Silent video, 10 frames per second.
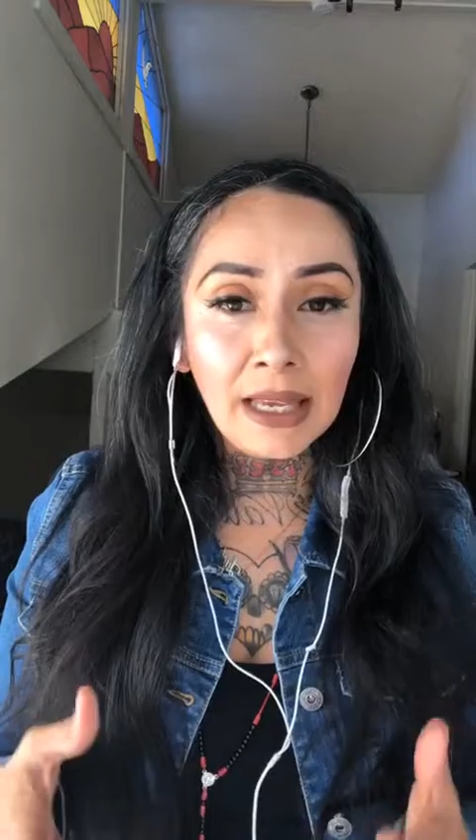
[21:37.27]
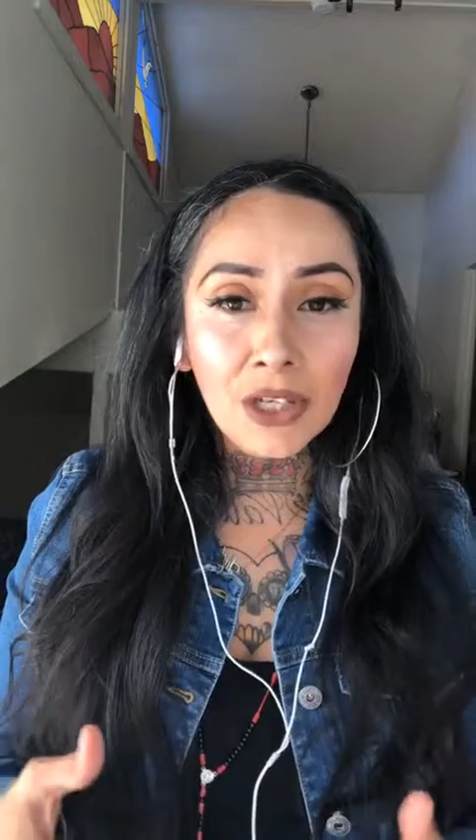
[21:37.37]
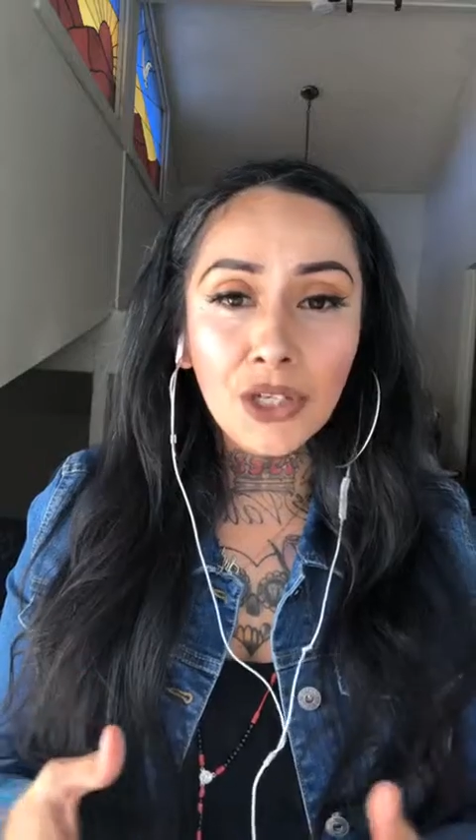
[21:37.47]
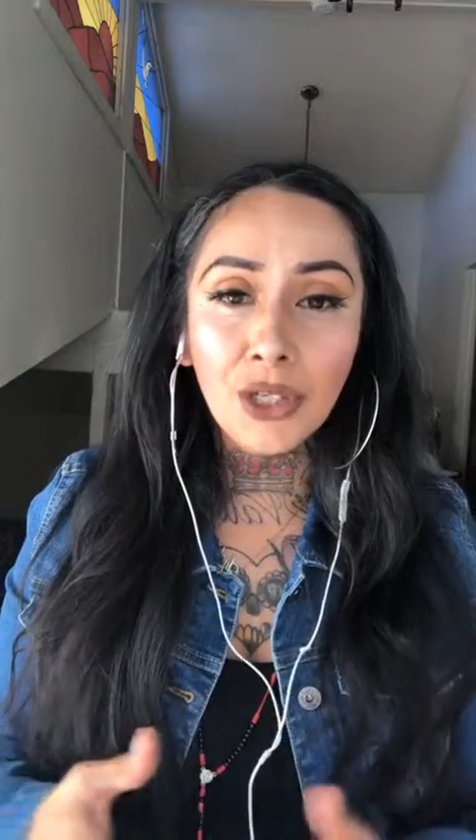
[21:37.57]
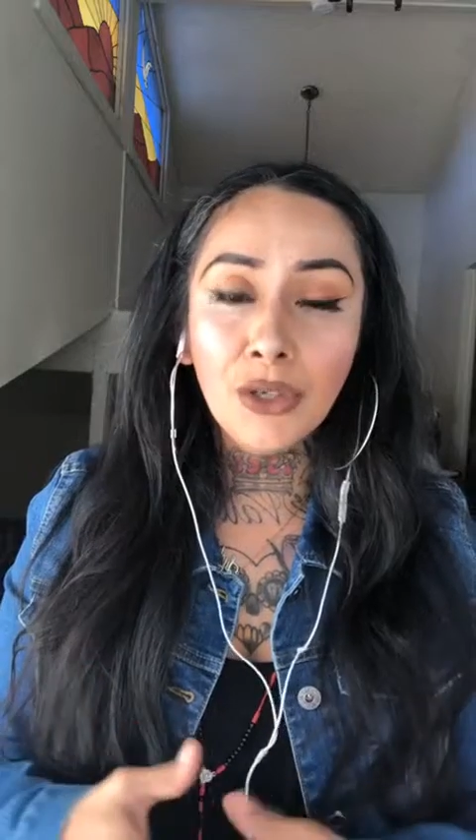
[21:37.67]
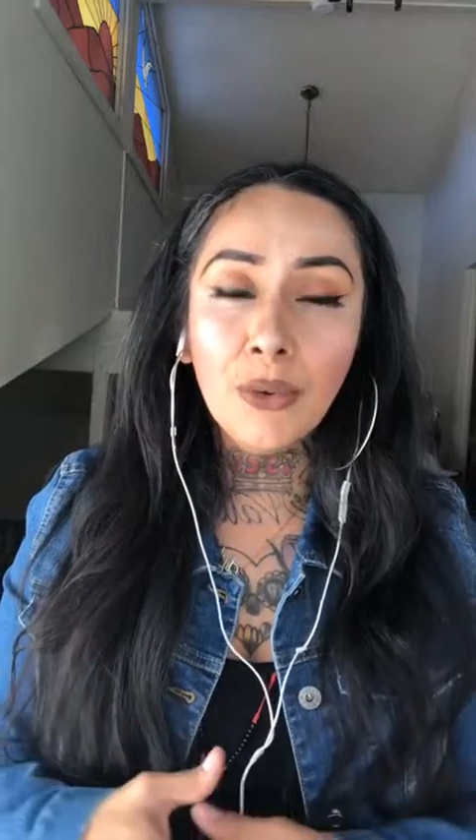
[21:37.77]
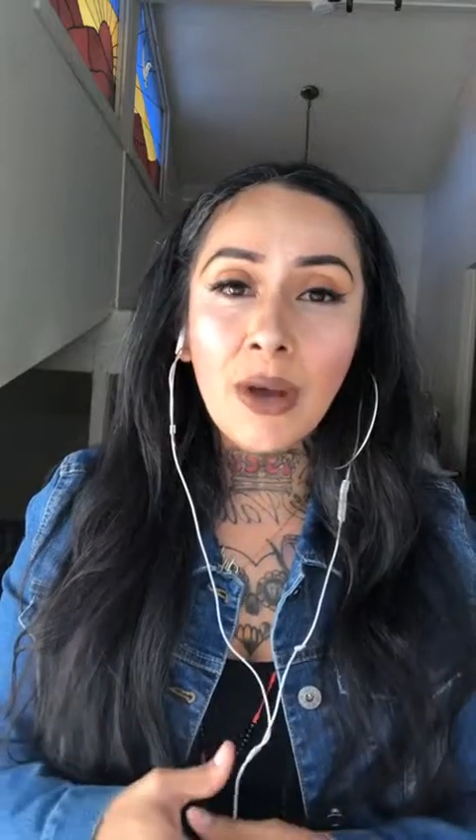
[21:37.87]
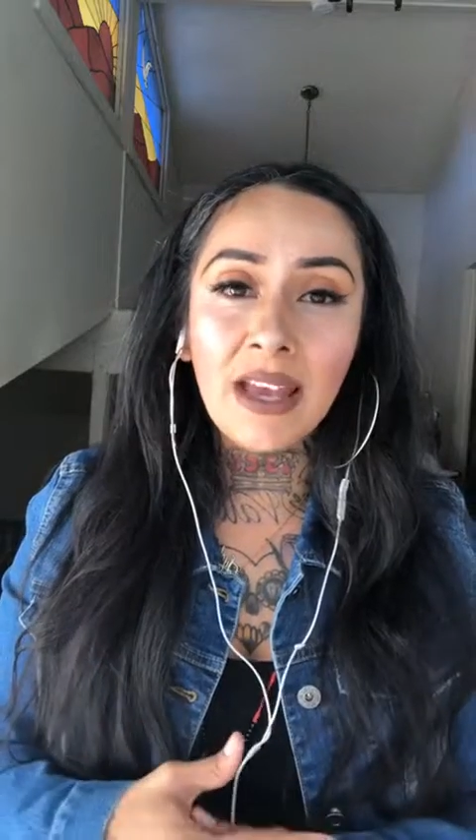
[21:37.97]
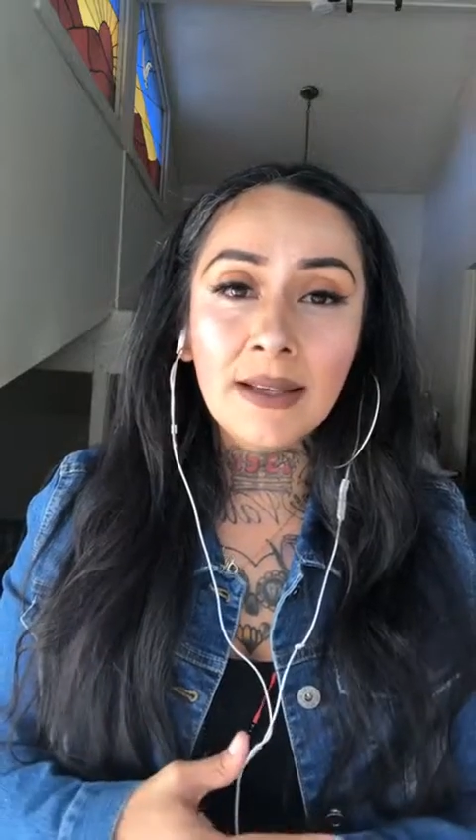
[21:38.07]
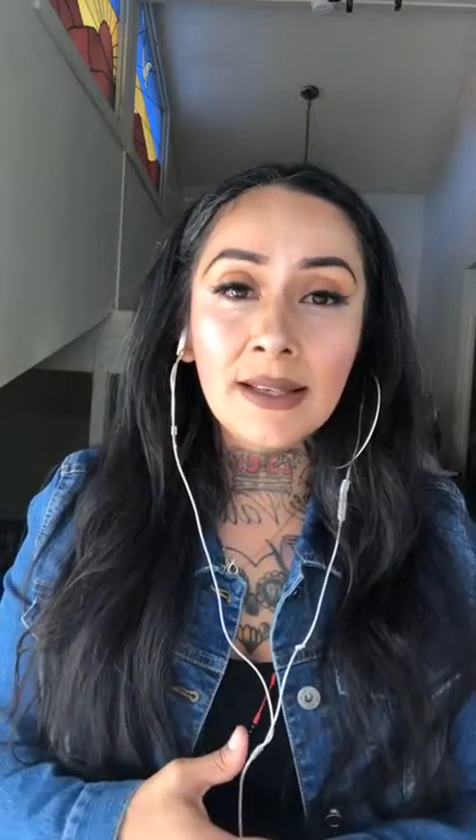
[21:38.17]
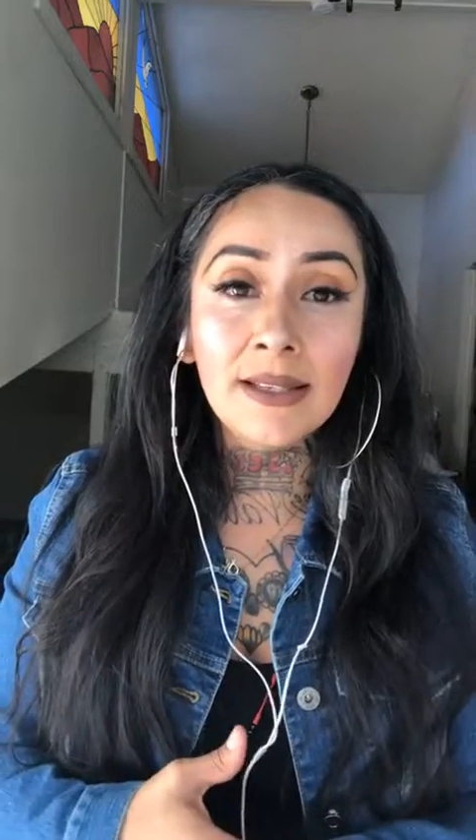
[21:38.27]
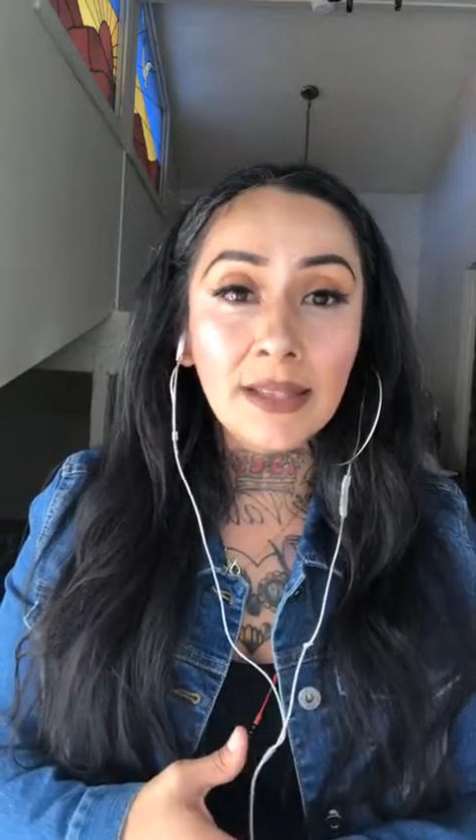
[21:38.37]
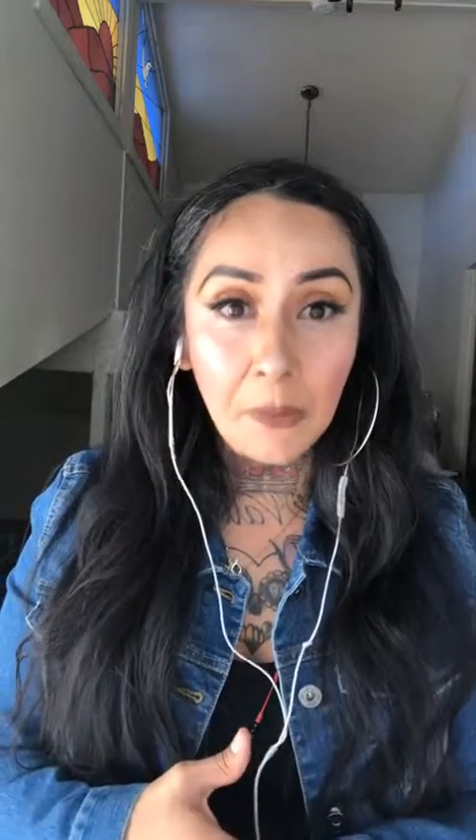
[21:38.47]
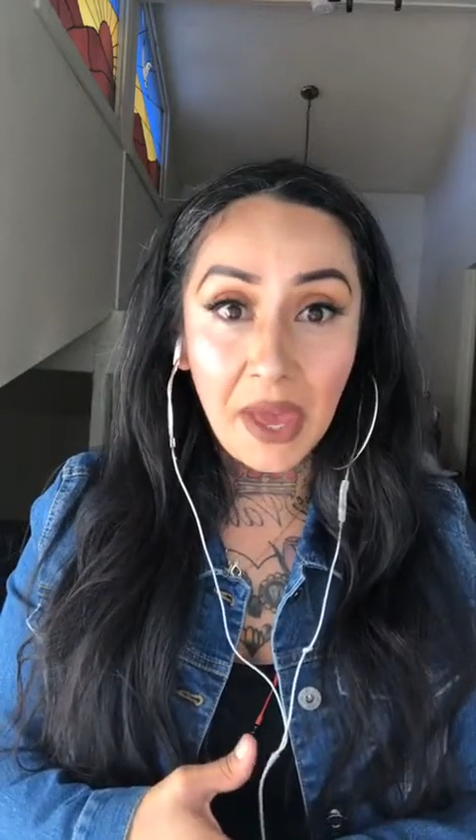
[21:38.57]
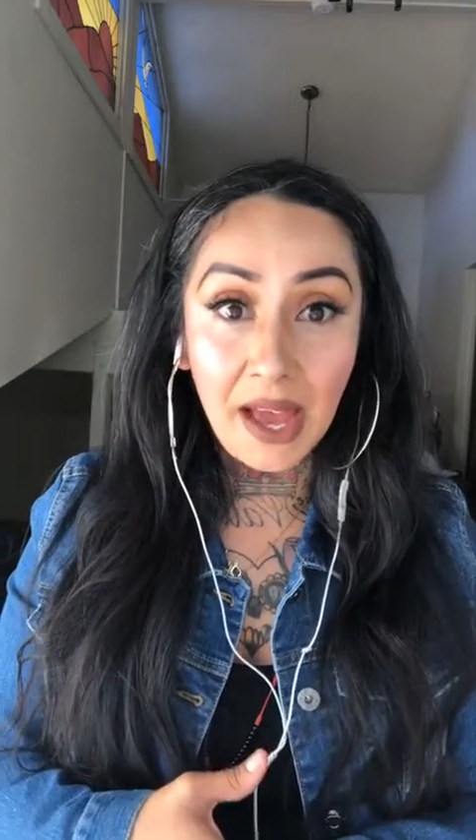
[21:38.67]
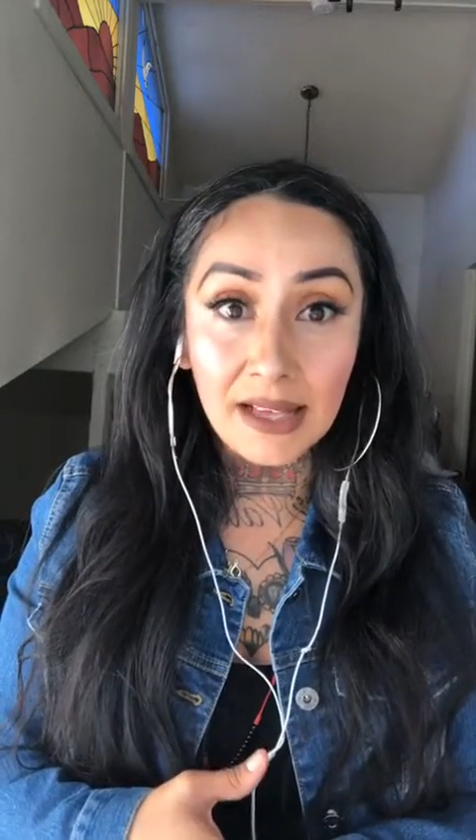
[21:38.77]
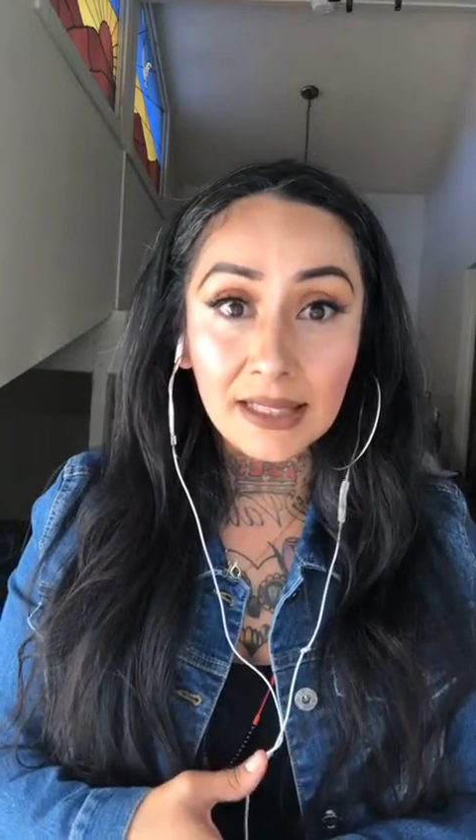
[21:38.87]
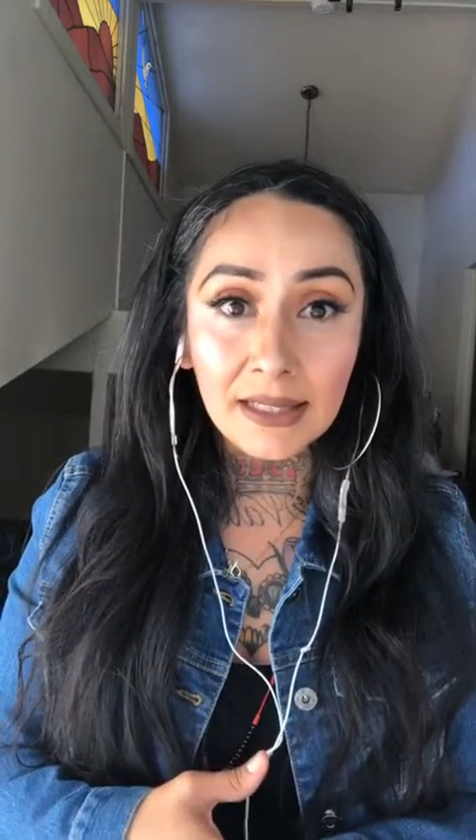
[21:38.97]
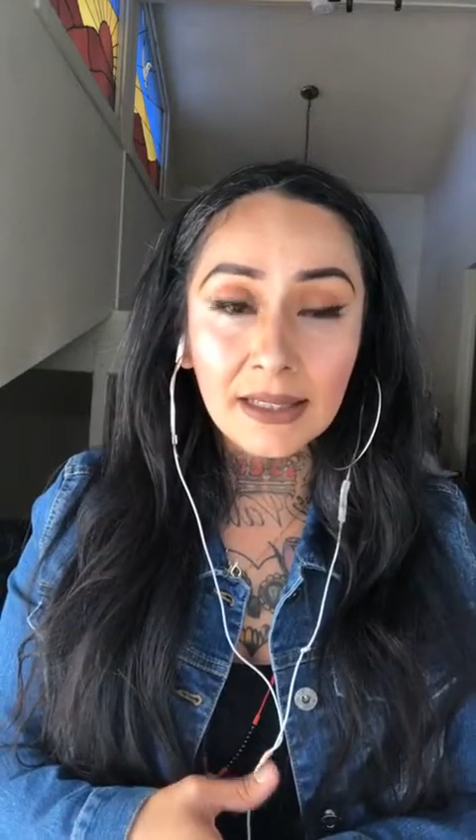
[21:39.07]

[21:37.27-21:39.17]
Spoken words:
issue is CPS.